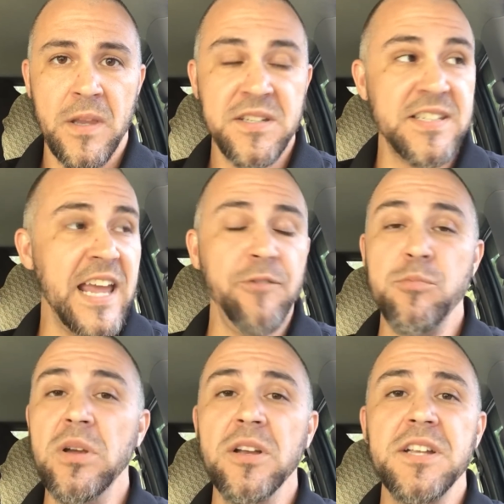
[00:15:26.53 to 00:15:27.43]
saved
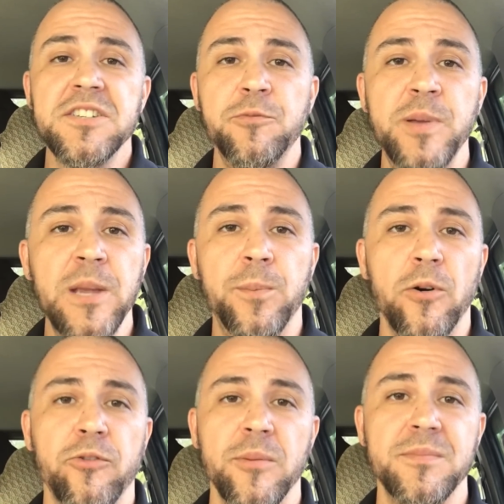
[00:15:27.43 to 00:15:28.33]
millions of
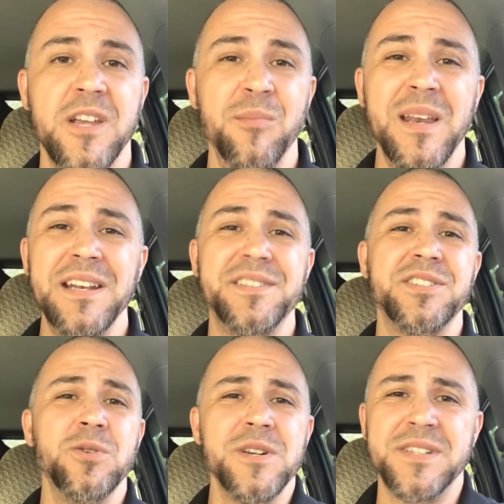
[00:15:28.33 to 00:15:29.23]
people from committing
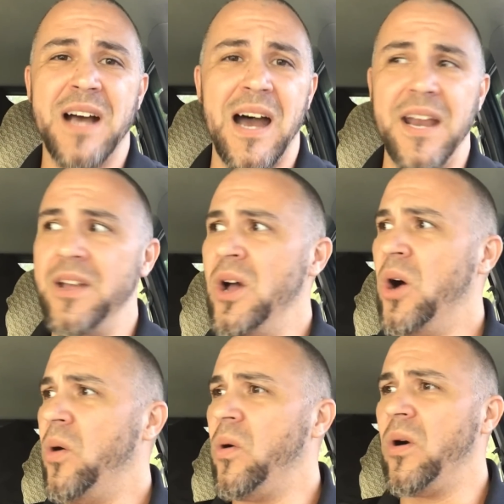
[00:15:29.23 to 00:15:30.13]
suicide
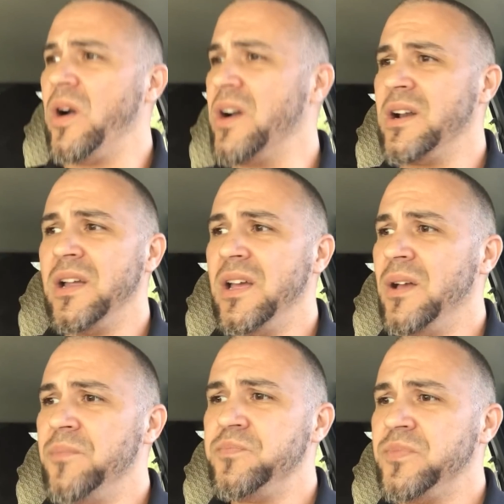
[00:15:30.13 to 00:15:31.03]
or
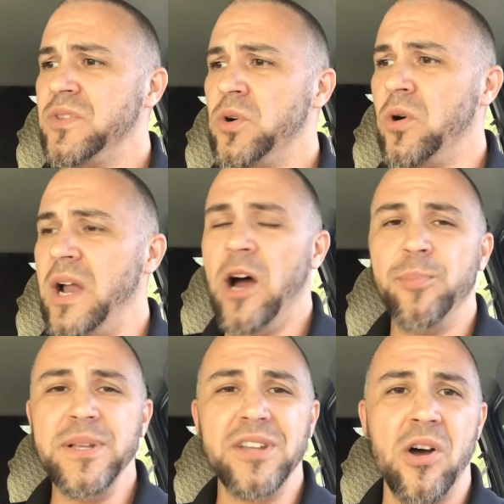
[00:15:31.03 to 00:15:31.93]

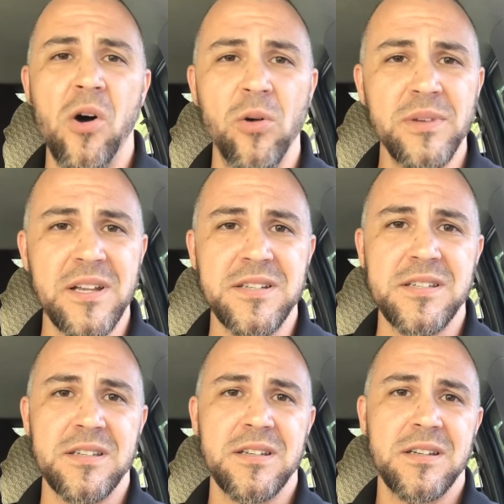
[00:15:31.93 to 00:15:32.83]
helping the
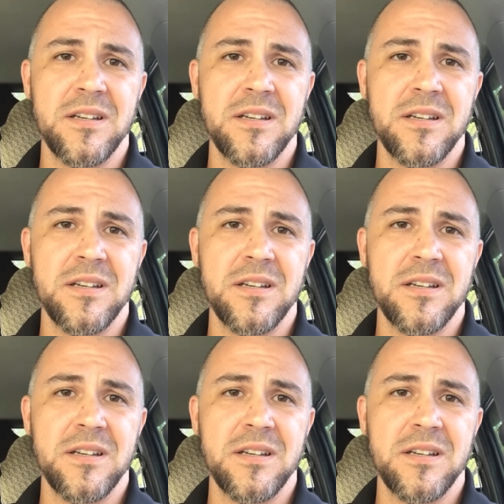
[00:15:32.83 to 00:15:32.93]
homeless.